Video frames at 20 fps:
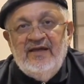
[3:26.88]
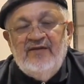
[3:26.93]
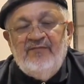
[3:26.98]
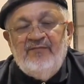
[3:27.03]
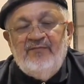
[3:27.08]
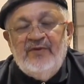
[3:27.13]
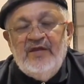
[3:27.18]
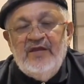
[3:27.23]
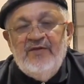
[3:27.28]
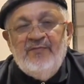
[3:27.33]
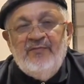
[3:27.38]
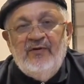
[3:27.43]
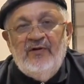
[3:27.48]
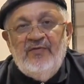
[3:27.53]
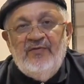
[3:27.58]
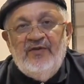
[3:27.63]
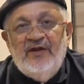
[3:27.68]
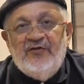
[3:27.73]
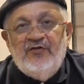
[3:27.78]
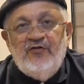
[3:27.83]
in
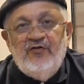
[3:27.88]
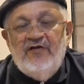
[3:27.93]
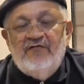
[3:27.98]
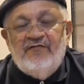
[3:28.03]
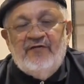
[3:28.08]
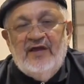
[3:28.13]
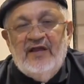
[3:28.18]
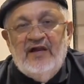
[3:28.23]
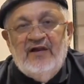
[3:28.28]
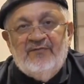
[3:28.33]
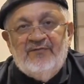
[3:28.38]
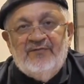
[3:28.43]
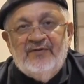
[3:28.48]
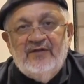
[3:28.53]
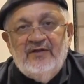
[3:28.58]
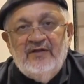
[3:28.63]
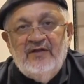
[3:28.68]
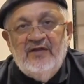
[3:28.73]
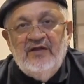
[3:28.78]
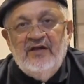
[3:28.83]
people that you have
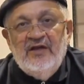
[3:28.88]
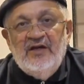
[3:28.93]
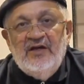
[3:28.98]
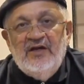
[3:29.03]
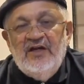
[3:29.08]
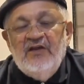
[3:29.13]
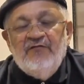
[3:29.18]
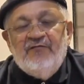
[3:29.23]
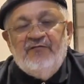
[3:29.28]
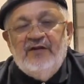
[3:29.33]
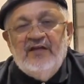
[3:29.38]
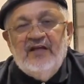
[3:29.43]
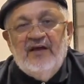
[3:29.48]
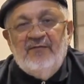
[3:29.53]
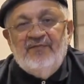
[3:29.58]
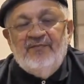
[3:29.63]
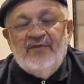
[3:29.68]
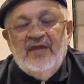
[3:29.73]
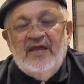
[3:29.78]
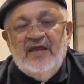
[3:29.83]
helped,
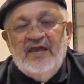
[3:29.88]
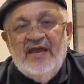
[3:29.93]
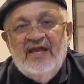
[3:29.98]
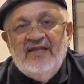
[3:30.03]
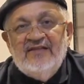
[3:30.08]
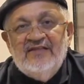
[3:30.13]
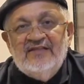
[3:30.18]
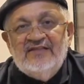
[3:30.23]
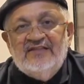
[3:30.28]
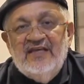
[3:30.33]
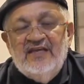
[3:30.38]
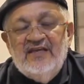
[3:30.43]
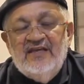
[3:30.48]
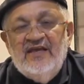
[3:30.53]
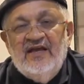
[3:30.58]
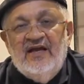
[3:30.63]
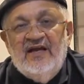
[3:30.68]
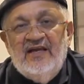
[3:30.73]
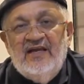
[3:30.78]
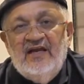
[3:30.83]
lifting up their hand and
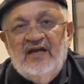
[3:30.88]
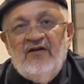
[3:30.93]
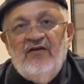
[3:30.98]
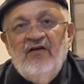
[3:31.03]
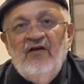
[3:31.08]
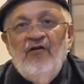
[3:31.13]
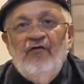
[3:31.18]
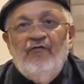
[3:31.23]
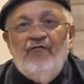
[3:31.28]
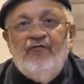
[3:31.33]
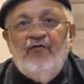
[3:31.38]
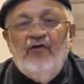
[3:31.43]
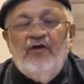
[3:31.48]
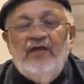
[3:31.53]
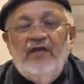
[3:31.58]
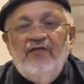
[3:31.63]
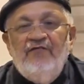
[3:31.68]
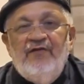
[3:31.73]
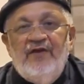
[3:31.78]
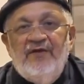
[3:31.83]
saying, Ya Allah,
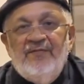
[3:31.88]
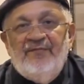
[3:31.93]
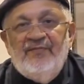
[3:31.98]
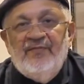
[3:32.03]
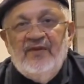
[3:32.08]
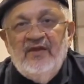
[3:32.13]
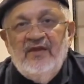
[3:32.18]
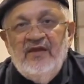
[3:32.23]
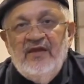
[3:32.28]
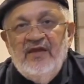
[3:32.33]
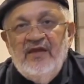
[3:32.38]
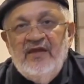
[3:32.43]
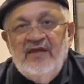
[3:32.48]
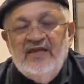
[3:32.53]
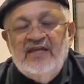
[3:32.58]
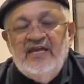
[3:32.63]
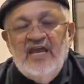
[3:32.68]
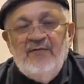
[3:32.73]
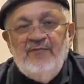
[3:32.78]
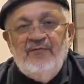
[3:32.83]
forgive him.
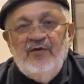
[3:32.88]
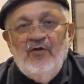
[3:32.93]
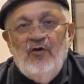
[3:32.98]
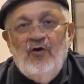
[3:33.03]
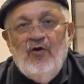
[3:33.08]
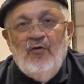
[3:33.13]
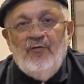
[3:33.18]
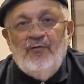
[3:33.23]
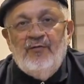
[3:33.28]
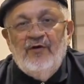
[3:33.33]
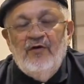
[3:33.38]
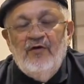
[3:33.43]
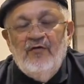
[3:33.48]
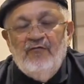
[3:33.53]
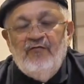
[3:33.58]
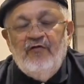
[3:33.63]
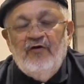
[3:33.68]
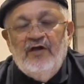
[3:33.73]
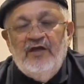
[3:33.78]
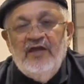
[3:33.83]
He gave me hope.
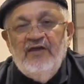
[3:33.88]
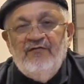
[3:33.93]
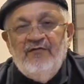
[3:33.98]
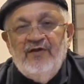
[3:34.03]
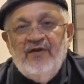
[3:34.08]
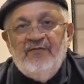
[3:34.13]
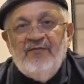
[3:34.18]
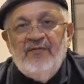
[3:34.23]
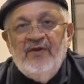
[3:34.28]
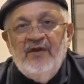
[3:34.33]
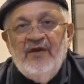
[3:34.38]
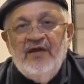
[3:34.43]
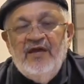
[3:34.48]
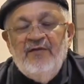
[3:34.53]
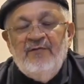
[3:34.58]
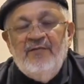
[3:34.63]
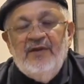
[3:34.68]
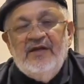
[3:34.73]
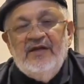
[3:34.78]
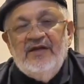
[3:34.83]
Forgive him.
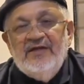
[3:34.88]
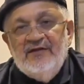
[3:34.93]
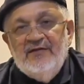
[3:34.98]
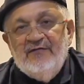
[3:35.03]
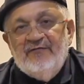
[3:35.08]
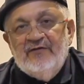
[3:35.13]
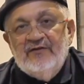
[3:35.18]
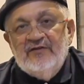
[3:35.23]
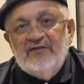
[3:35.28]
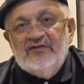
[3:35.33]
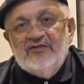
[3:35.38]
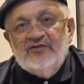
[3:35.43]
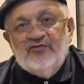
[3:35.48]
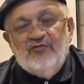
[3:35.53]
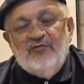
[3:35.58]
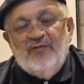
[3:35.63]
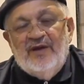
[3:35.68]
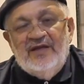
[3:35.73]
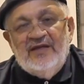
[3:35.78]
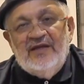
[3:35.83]
He made a difference
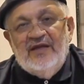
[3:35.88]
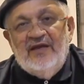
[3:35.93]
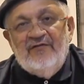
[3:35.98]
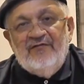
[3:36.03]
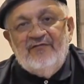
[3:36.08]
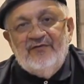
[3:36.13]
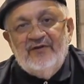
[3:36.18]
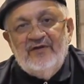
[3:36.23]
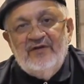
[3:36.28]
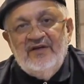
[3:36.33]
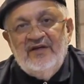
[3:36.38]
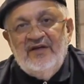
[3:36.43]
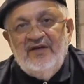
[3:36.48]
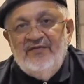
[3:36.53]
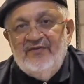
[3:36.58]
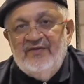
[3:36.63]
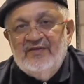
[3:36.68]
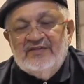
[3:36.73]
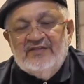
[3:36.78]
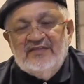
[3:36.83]
to my life.
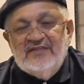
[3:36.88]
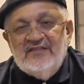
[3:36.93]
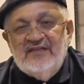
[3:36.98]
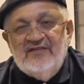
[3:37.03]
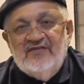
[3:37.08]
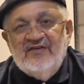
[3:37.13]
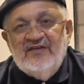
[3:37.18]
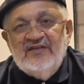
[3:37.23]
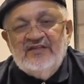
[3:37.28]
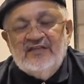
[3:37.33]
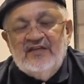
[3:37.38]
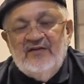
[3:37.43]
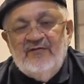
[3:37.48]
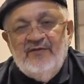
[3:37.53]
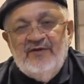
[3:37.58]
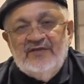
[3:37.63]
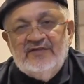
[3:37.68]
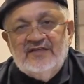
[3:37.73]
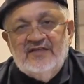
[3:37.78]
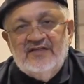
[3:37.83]
This is Edris
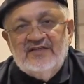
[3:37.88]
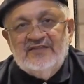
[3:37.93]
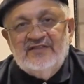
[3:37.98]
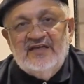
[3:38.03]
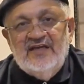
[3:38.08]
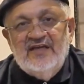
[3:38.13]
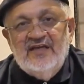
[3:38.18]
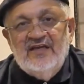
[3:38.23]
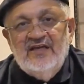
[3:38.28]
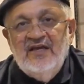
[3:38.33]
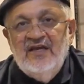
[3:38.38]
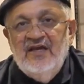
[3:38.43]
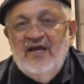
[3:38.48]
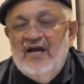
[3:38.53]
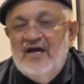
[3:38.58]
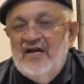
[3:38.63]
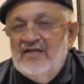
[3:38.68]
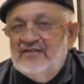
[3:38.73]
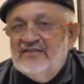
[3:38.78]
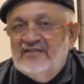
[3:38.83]
Khamissa saying,
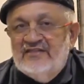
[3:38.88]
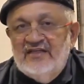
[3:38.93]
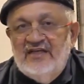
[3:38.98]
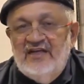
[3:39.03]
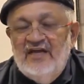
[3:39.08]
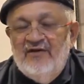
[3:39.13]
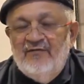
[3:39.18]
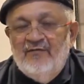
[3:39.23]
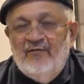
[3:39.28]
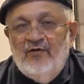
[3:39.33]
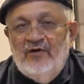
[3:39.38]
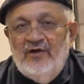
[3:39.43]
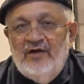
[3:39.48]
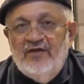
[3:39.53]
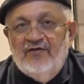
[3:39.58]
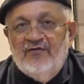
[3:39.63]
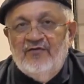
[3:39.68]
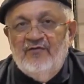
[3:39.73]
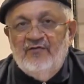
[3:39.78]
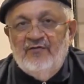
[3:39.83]
Assalamu
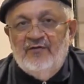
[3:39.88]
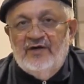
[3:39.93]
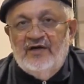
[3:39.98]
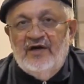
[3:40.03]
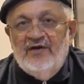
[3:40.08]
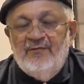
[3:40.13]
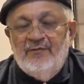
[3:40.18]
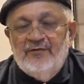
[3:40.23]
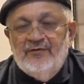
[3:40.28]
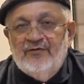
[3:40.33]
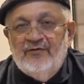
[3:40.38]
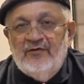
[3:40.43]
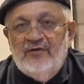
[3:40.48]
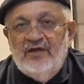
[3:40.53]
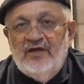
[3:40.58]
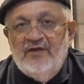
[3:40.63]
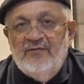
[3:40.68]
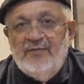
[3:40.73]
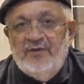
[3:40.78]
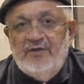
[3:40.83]
alaikum wa
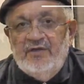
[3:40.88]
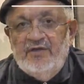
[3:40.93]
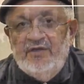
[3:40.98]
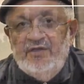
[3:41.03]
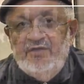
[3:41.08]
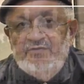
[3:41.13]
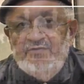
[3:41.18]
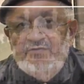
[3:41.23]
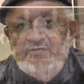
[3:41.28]
rahmatullahi wa